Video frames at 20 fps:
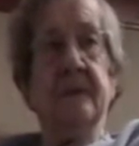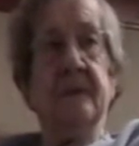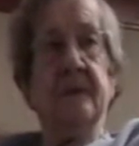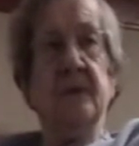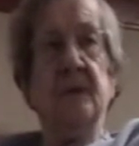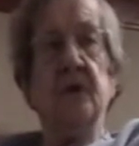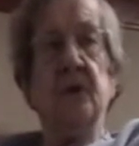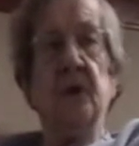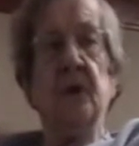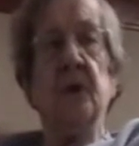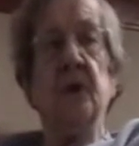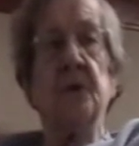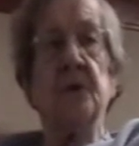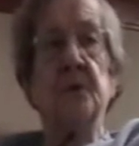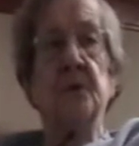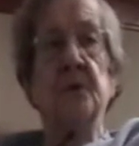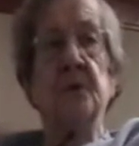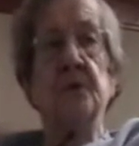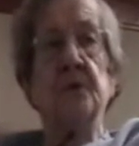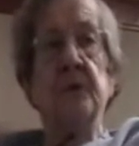You know,
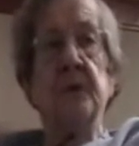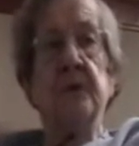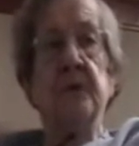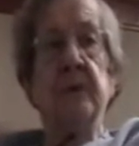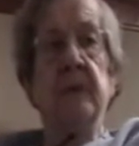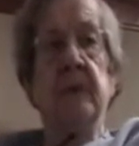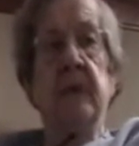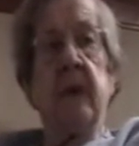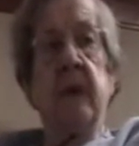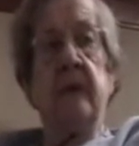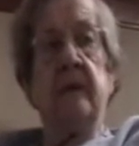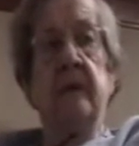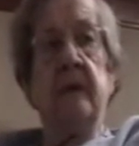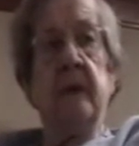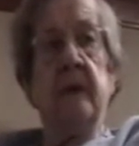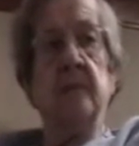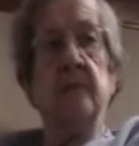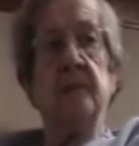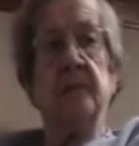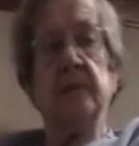clothes were cheap at that
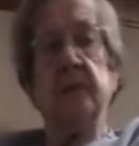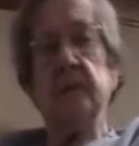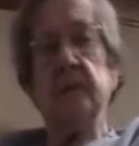time. So.